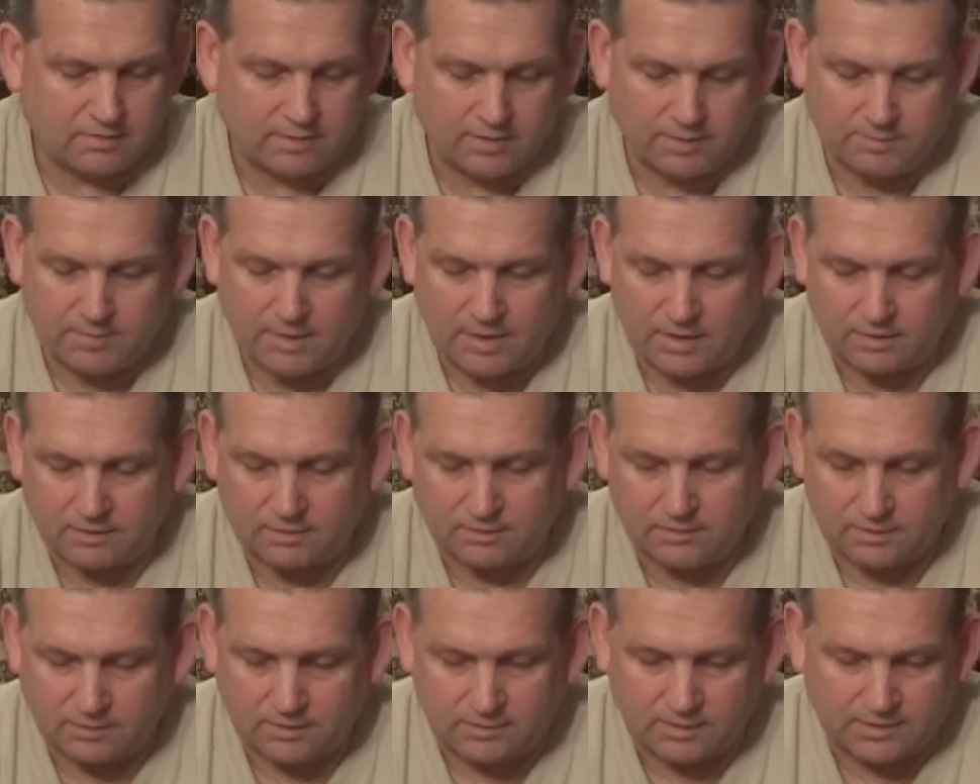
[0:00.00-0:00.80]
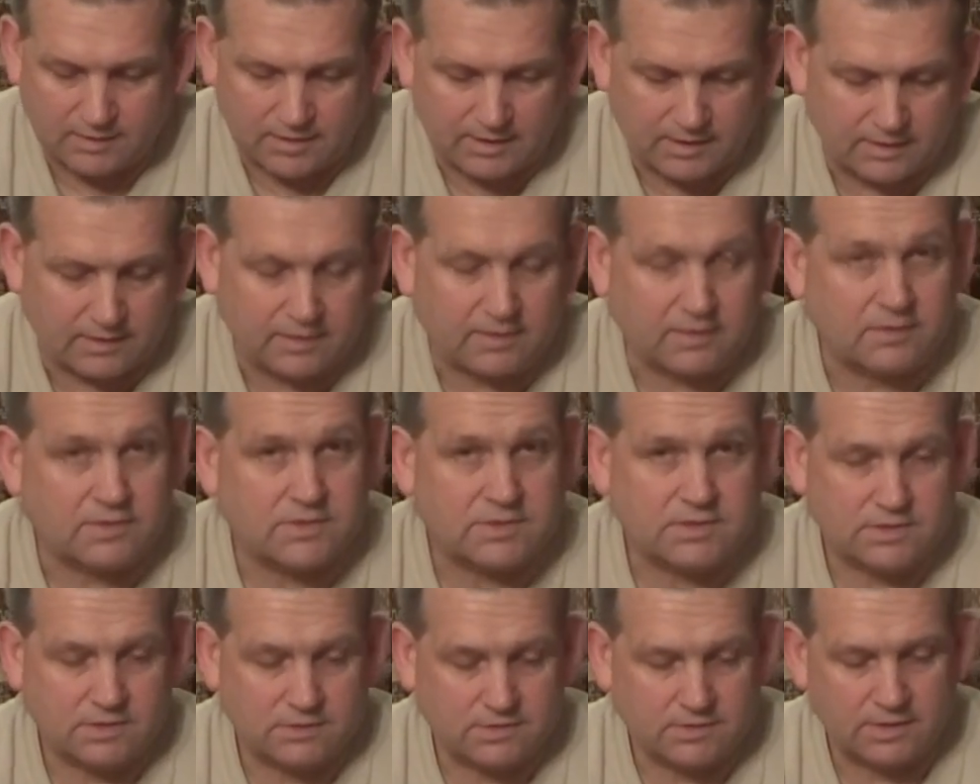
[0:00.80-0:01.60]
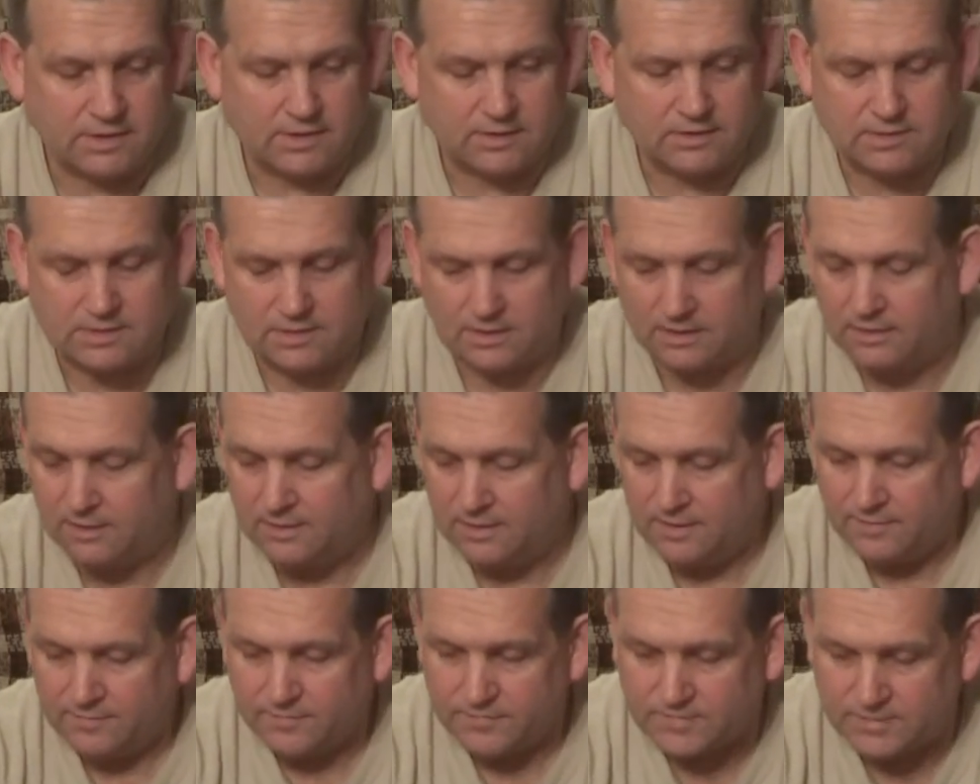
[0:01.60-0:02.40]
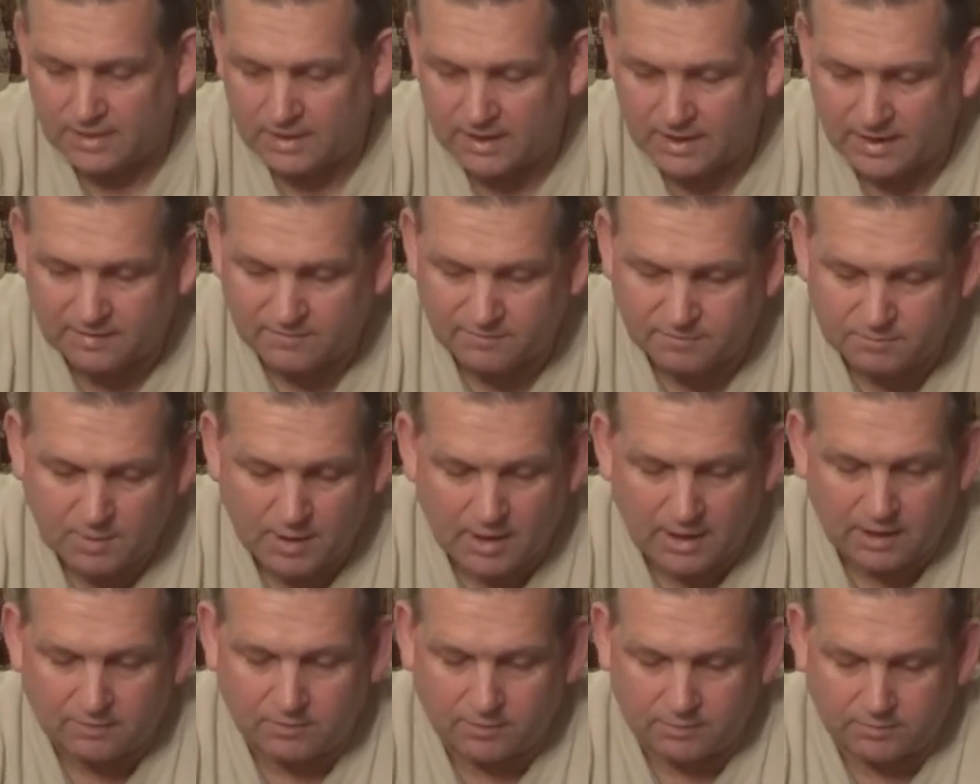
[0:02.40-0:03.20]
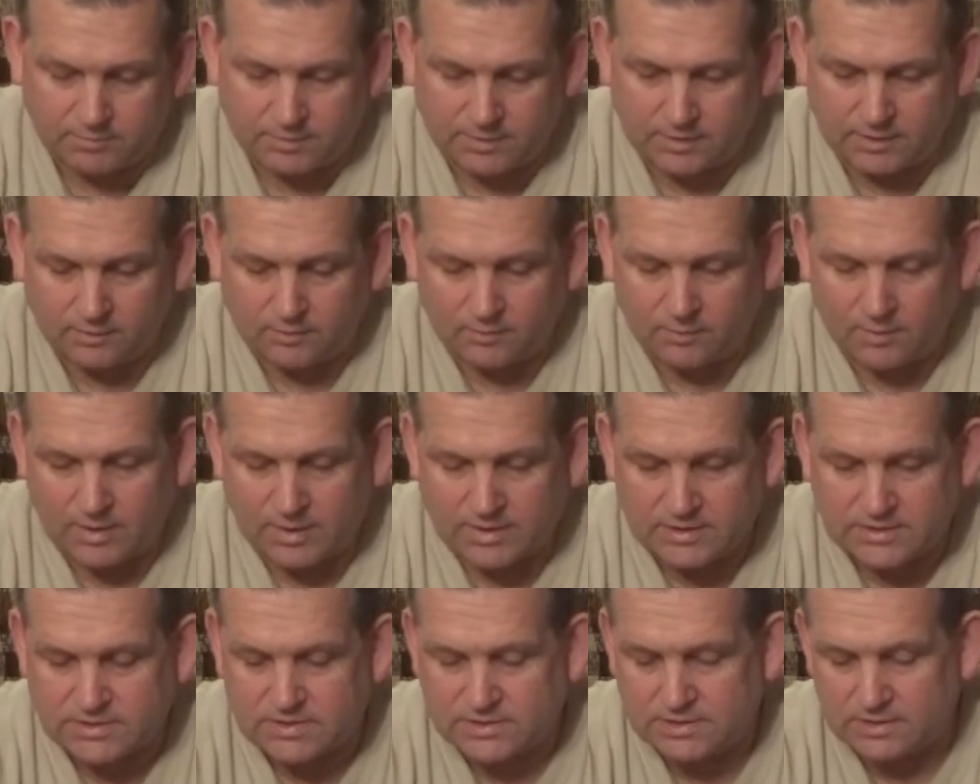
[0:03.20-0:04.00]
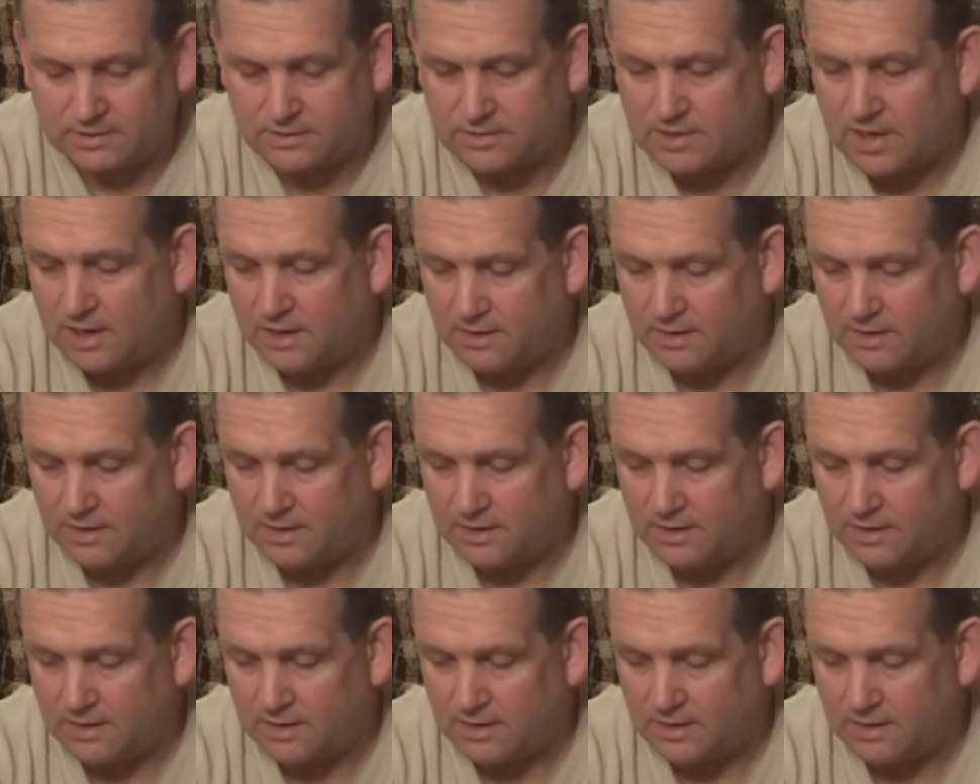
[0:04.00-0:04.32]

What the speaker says: I'm not looking at it. It's silly to have power being wasted.